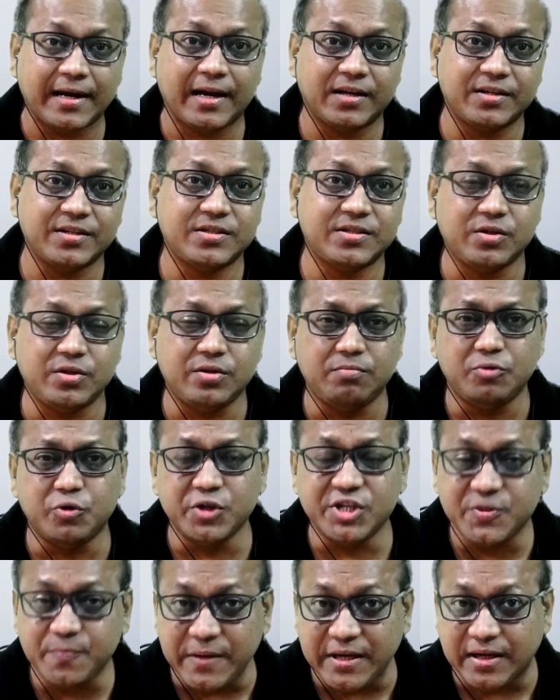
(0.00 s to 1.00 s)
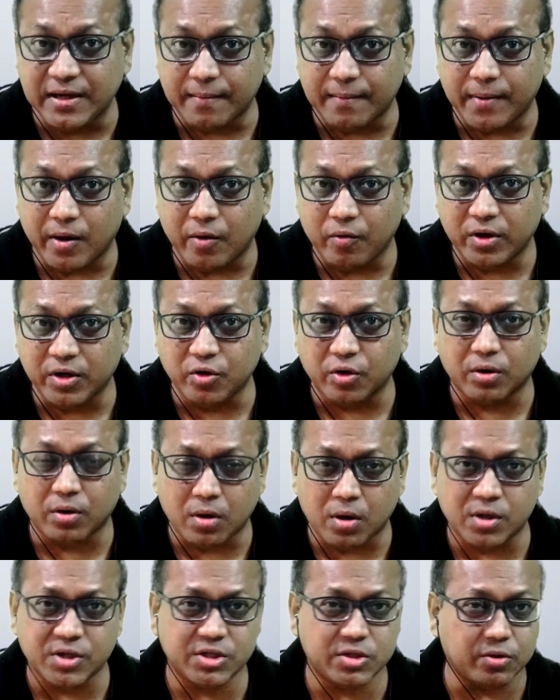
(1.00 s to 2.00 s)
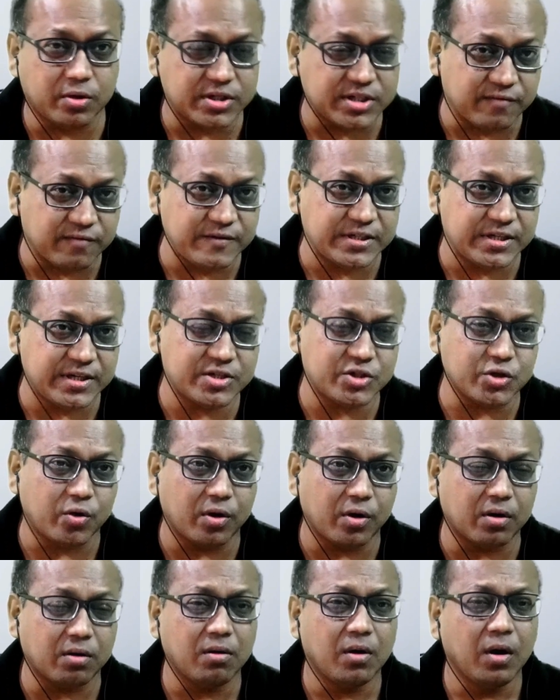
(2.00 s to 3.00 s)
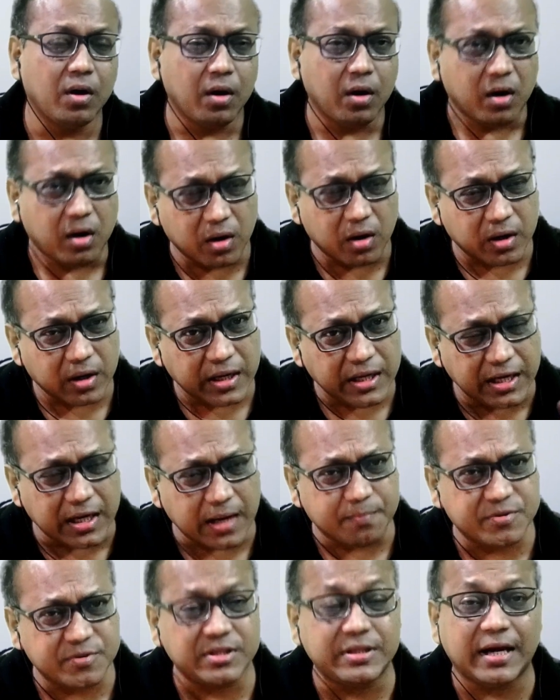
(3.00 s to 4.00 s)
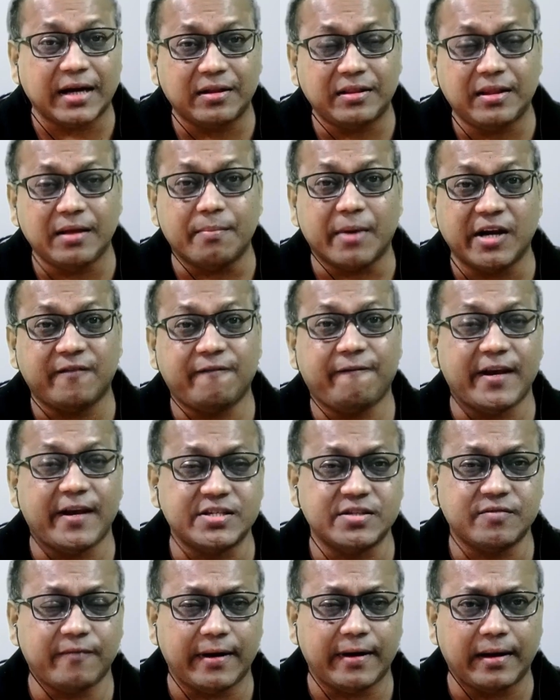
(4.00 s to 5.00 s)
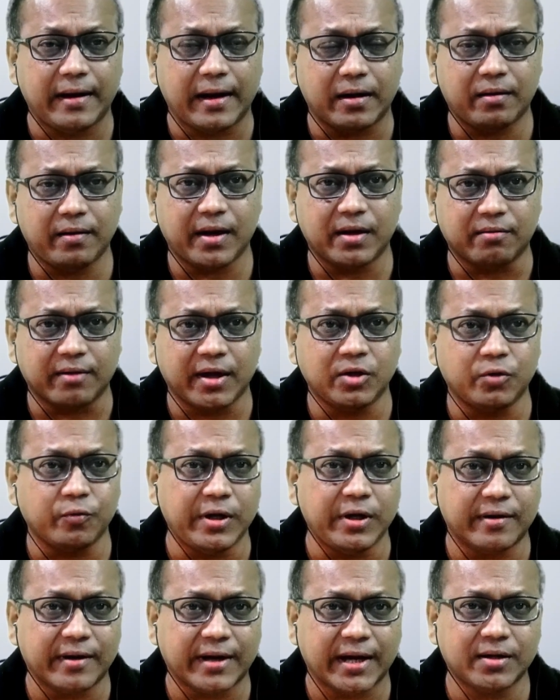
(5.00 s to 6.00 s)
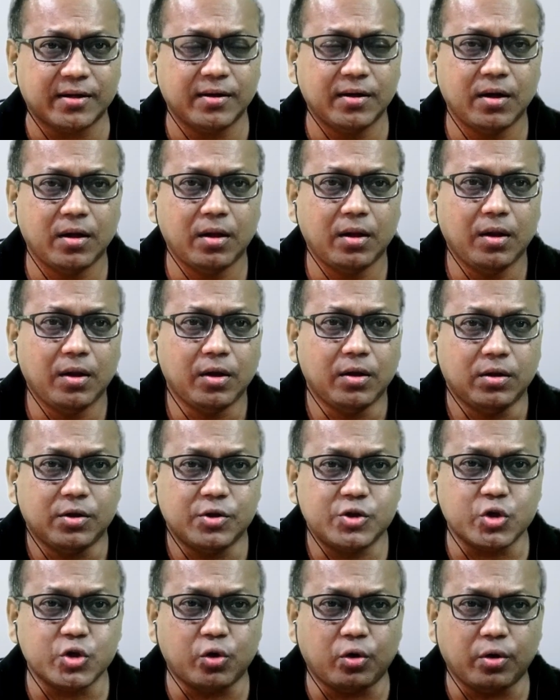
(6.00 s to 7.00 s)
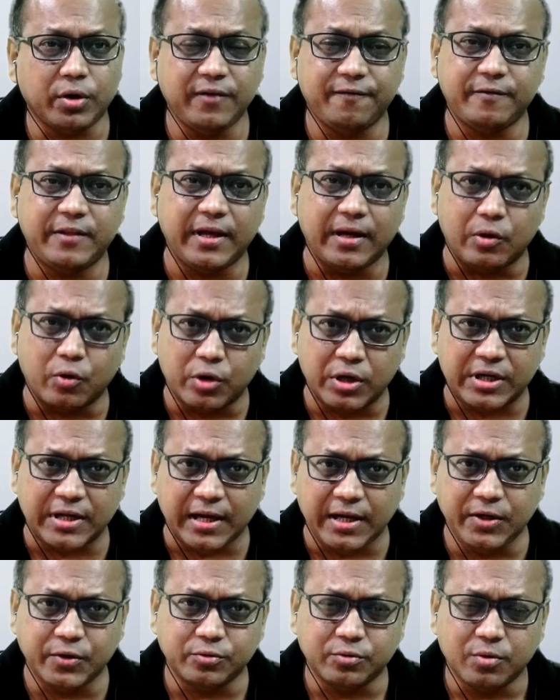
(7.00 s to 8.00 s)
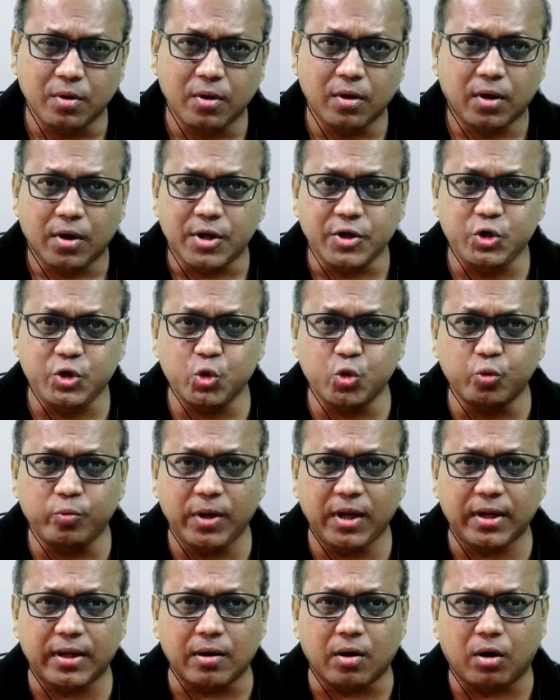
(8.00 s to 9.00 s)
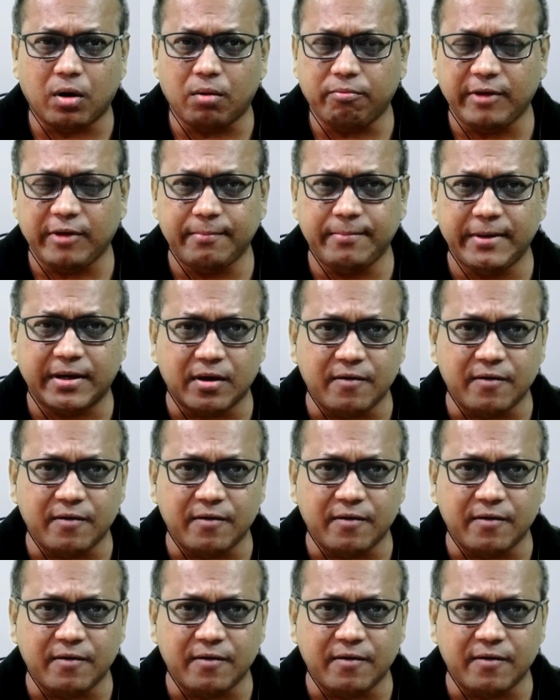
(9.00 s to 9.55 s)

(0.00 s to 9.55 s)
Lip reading: as to speak about your cost or services or hiccups that they might face when they are trying to interact. So if they don't tell you, you will be